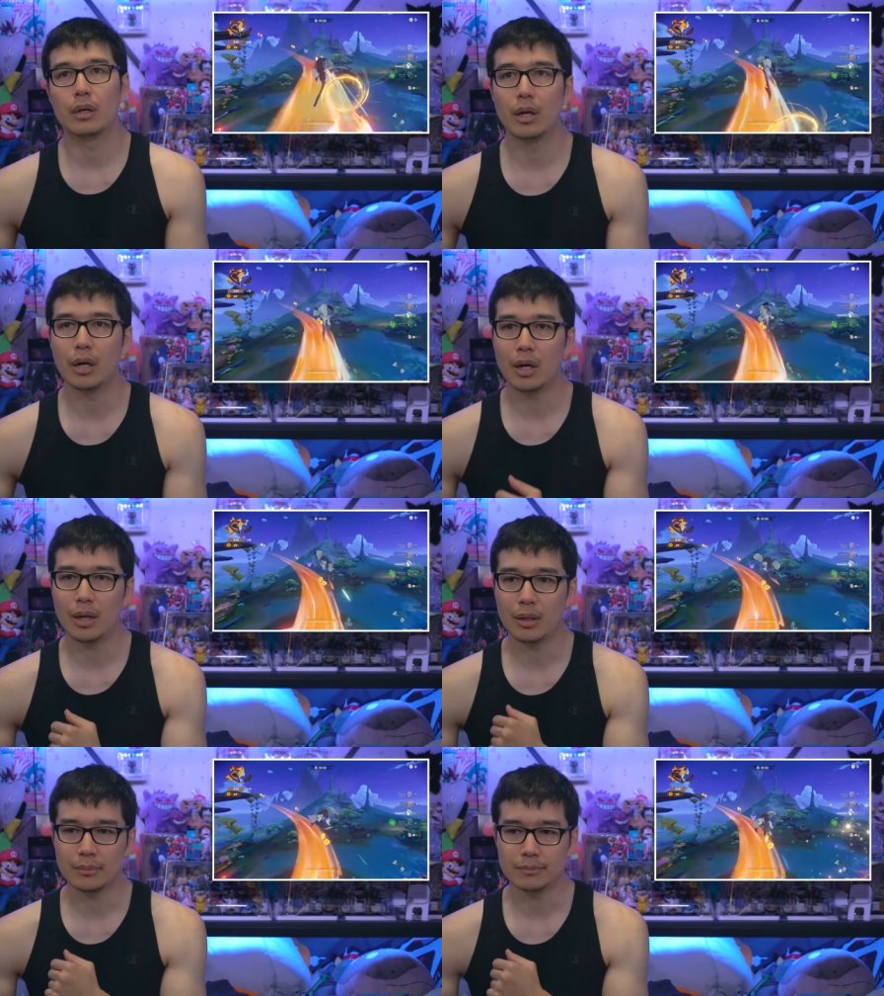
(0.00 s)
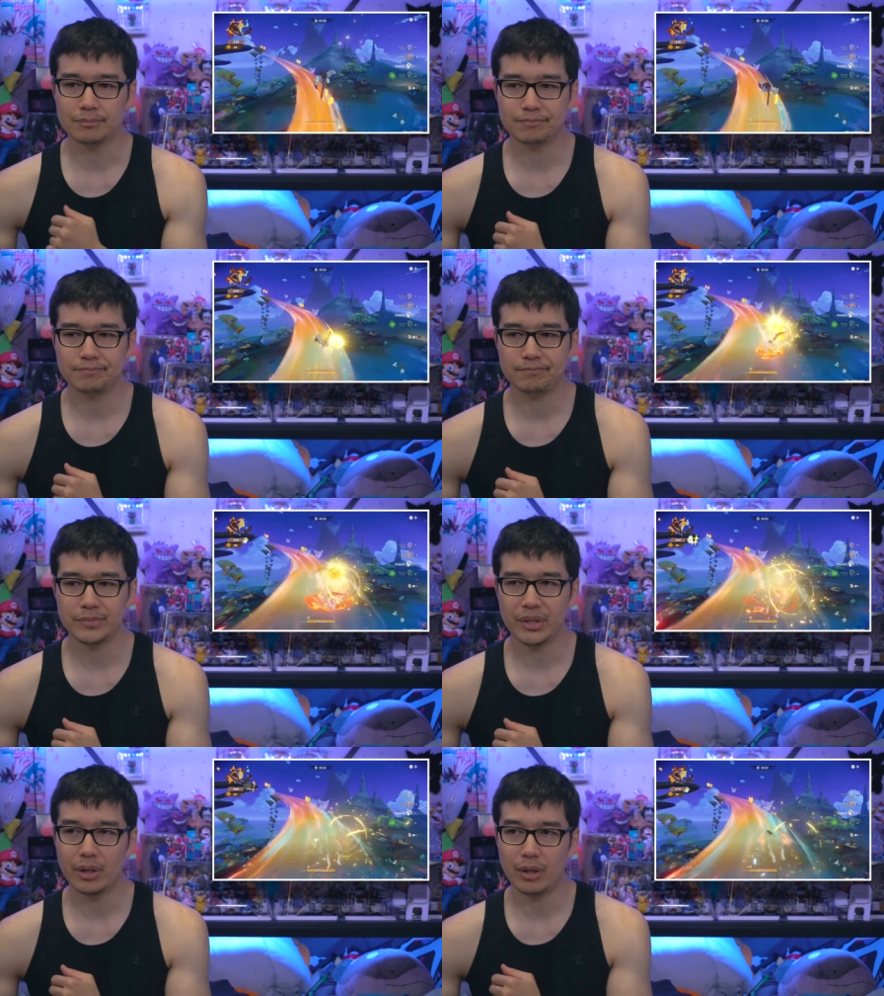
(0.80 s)
um,
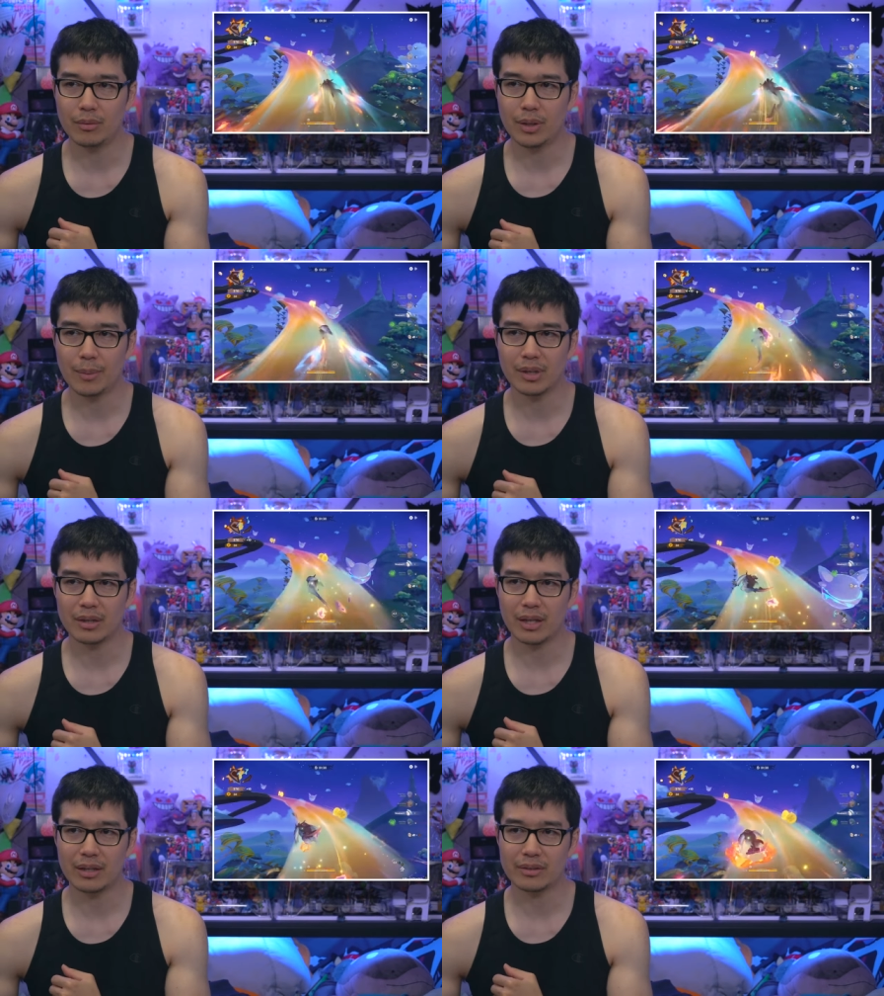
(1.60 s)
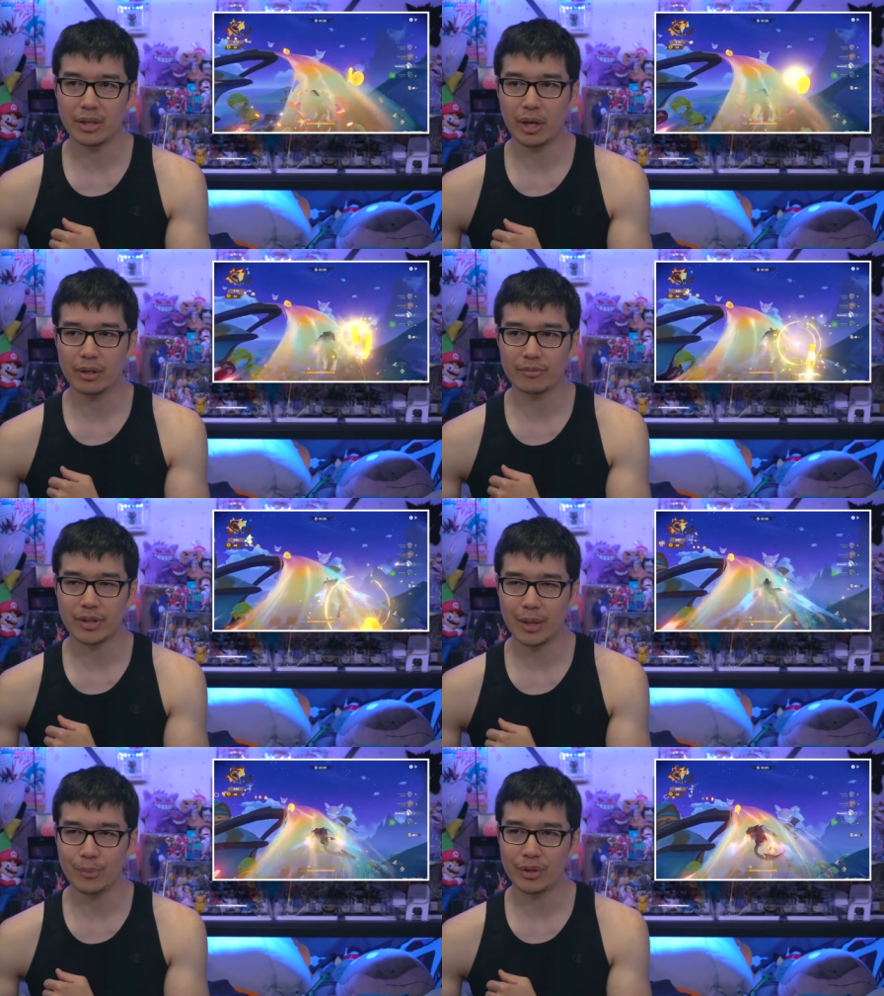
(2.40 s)
you know, I'm not that young
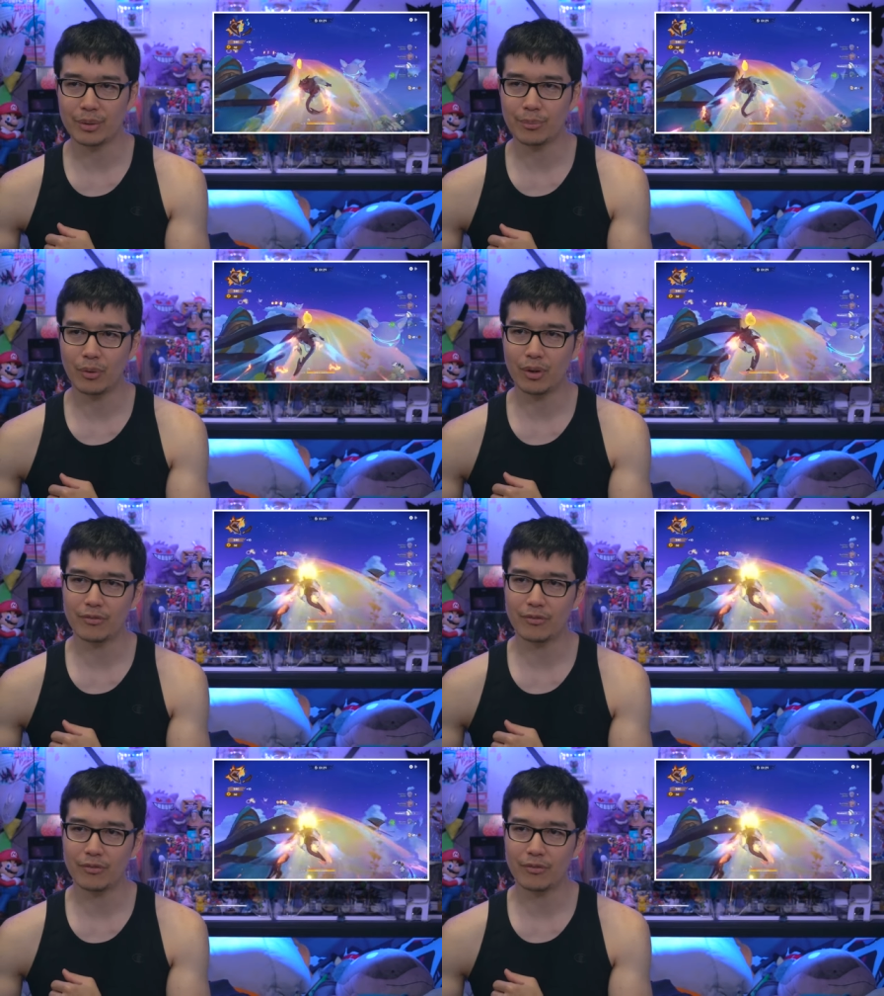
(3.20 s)
gamer anymore.